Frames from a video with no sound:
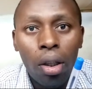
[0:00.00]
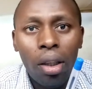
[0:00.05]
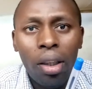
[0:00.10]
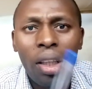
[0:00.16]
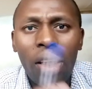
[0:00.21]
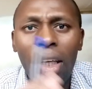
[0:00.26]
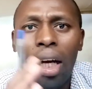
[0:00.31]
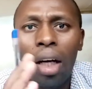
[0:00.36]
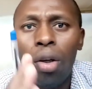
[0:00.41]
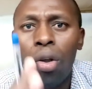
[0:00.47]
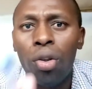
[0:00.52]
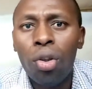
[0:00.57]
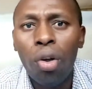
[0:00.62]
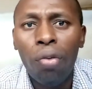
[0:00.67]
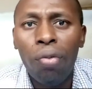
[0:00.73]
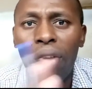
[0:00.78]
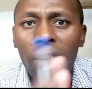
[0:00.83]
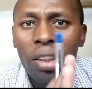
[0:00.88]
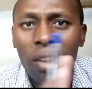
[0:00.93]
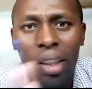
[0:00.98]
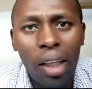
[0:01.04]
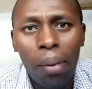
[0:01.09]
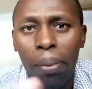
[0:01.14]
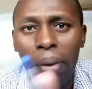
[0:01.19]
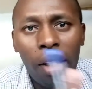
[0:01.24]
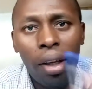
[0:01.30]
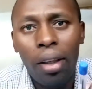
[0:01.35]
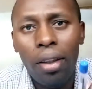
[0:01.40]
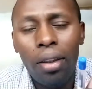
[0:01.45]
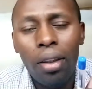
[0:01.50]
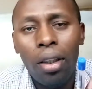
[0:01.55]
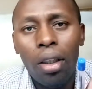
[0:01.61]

They are not of the same age.